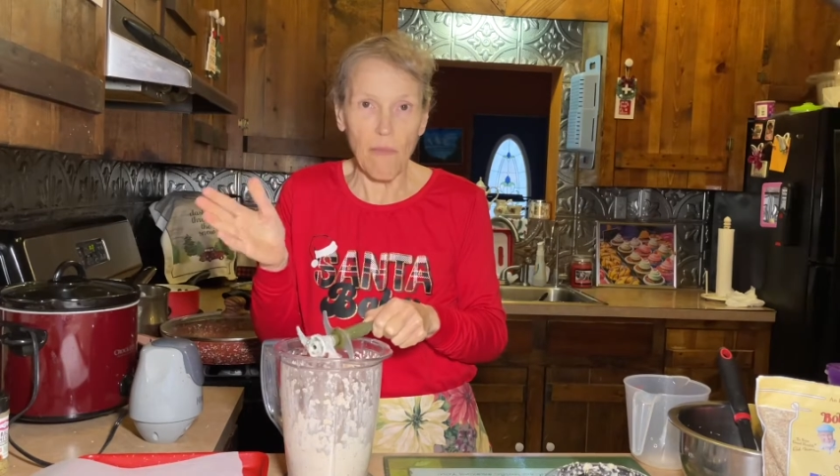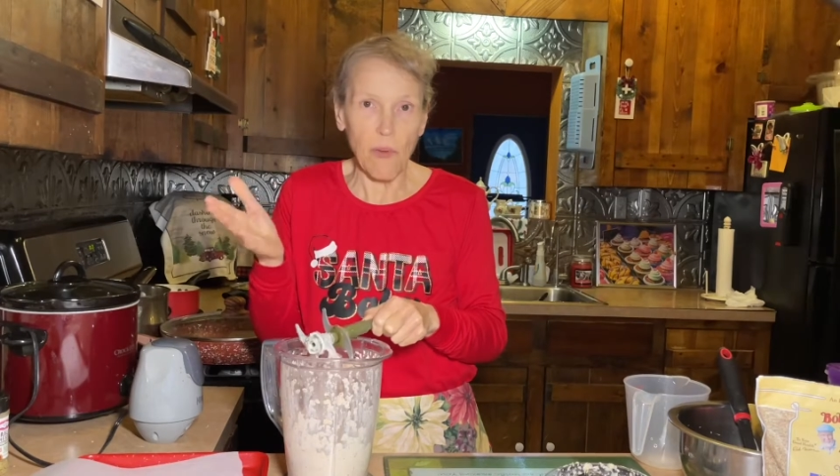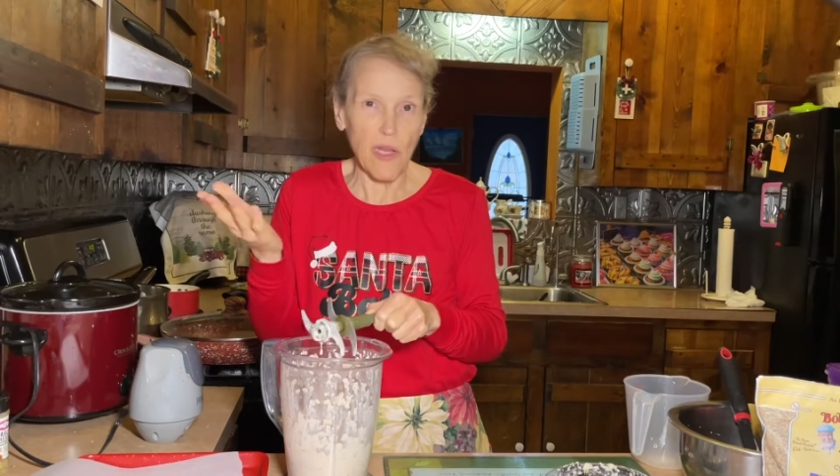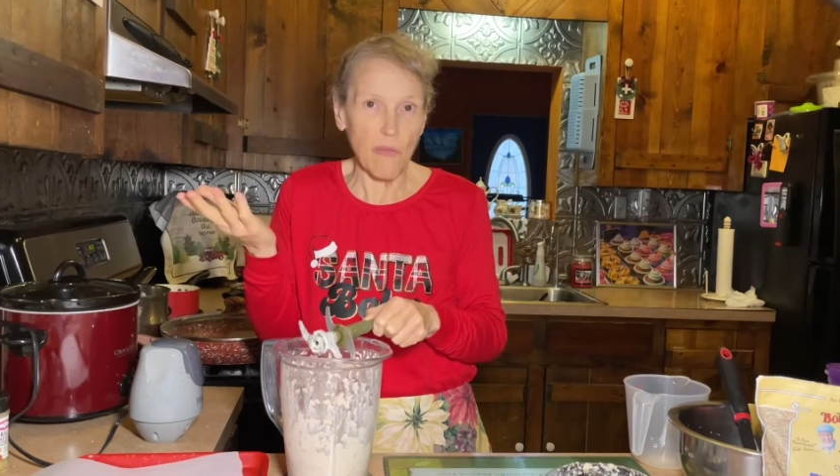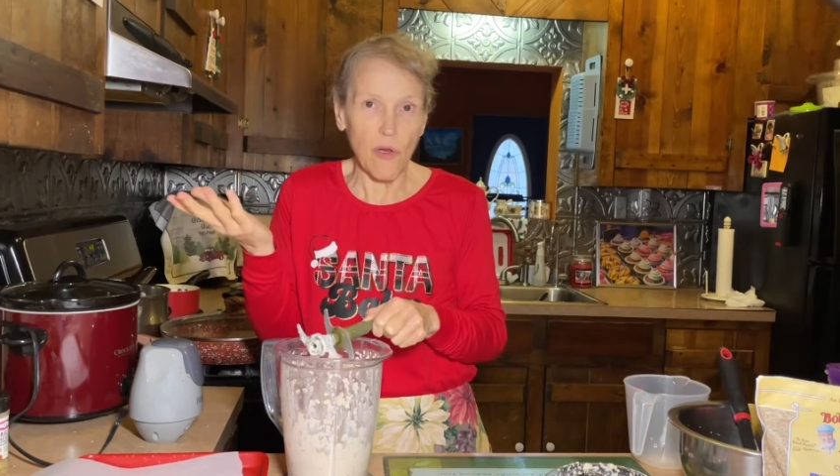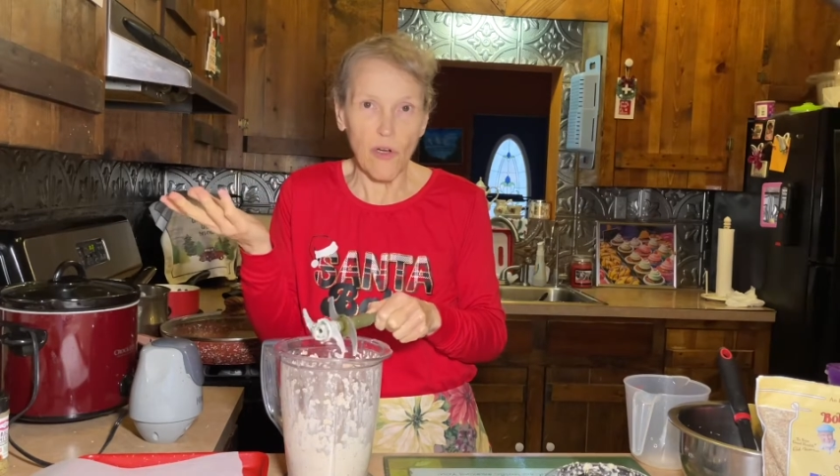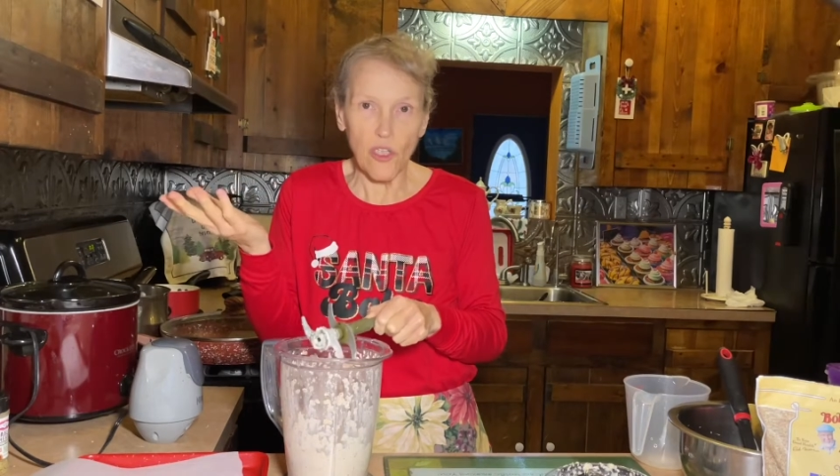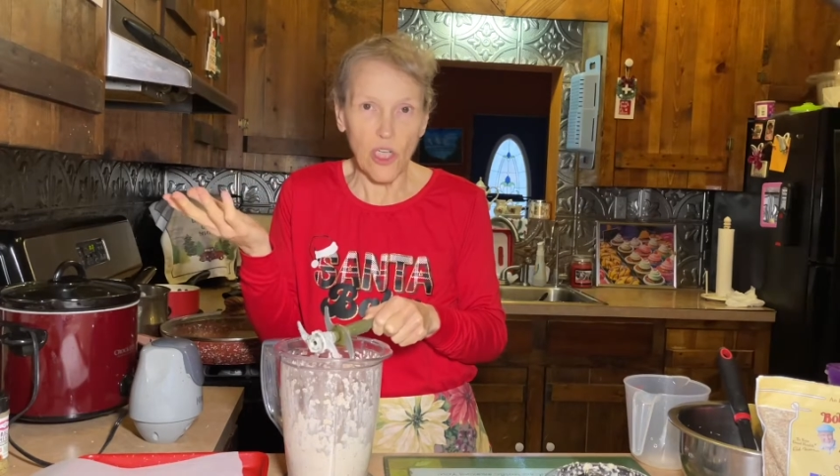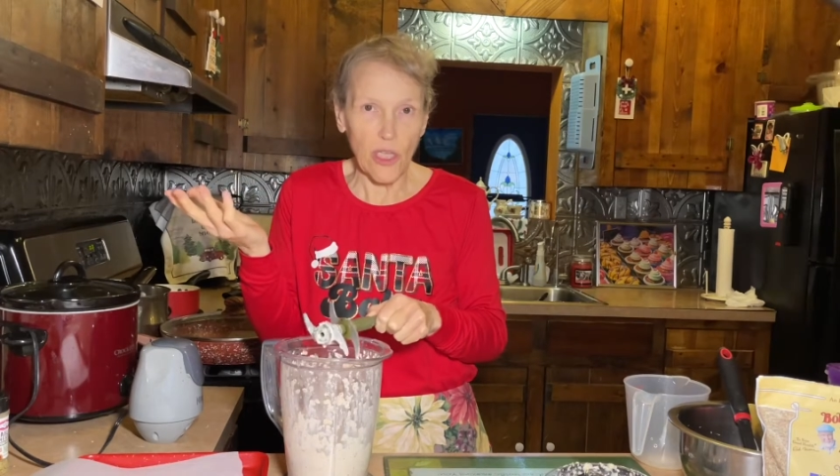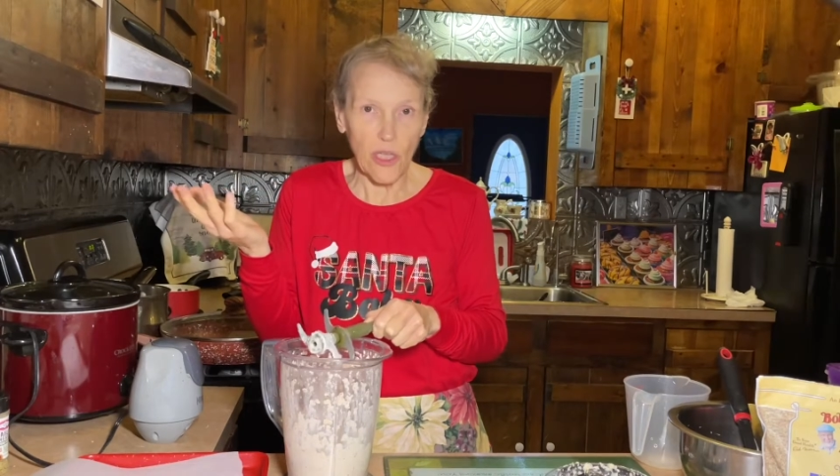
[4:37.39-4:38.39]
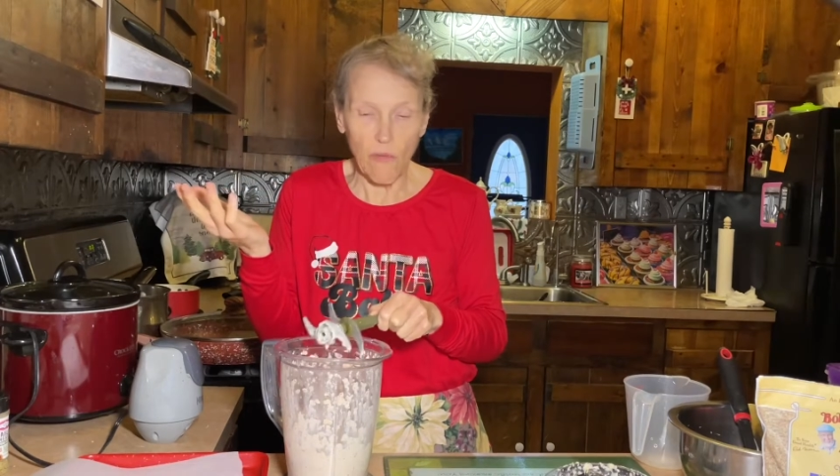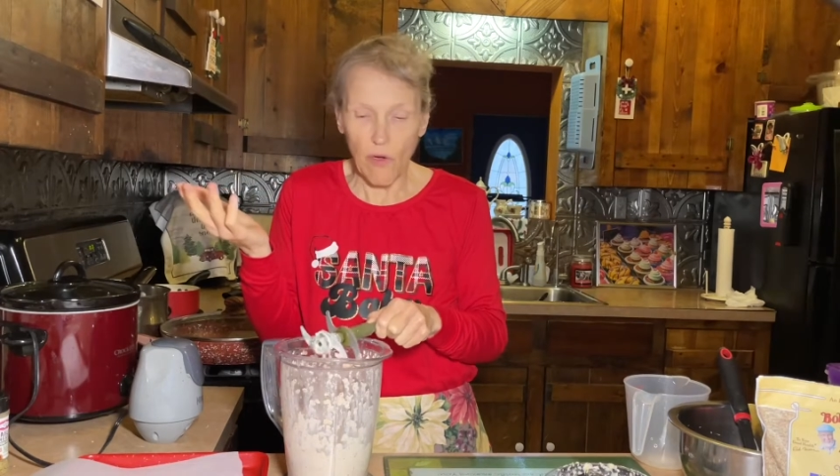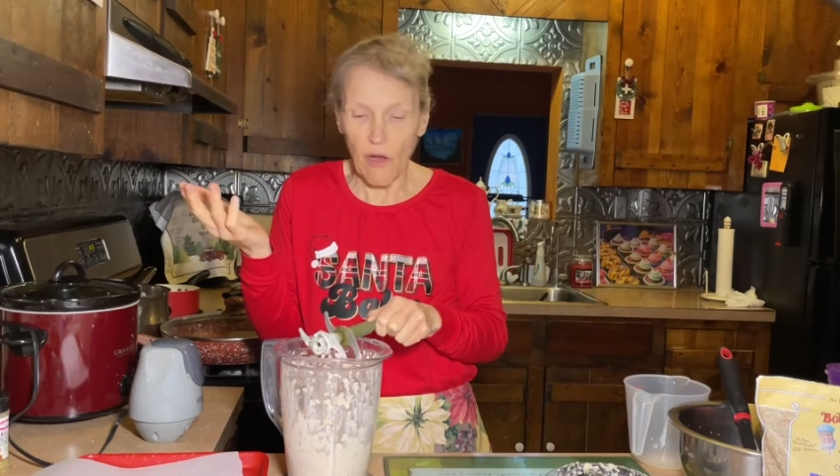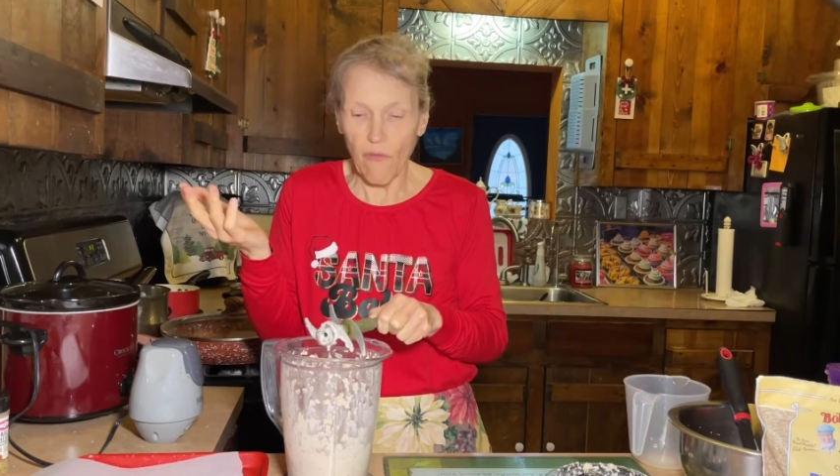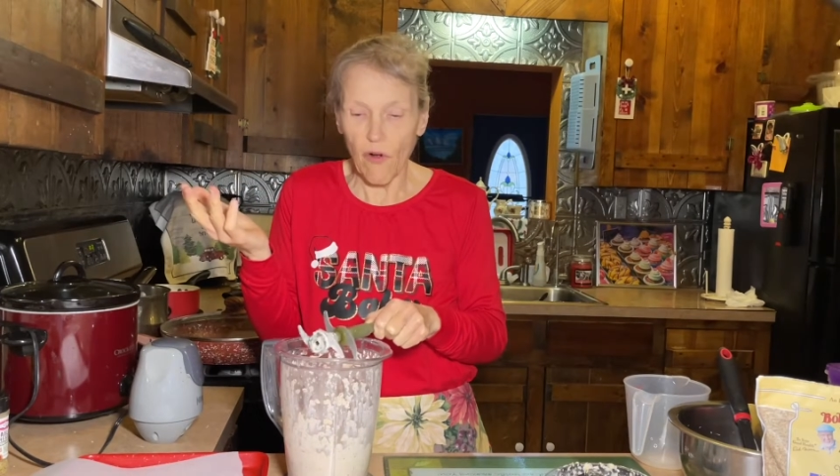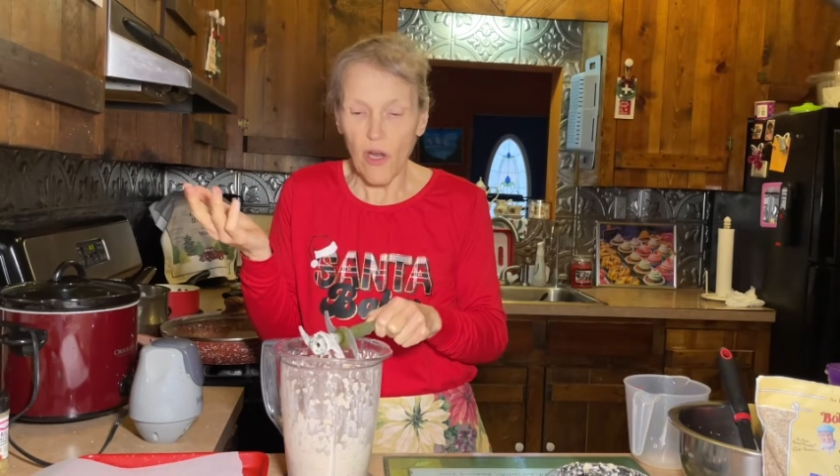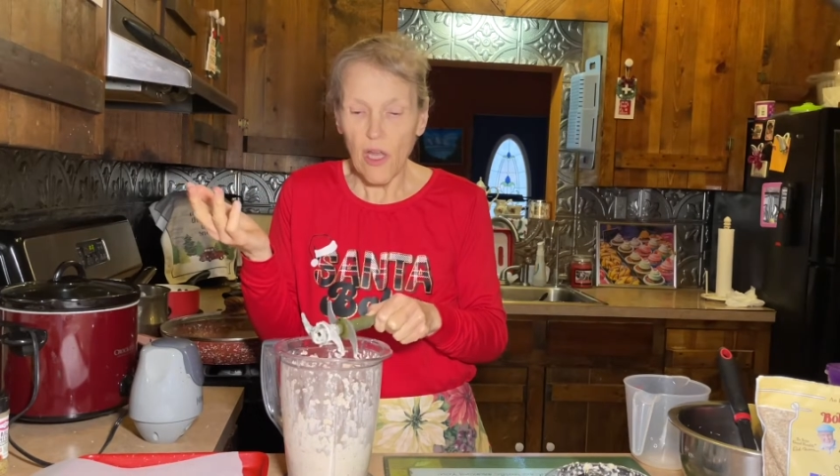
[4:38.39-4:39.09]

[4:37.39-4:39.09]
peanut butter jelly, whatever,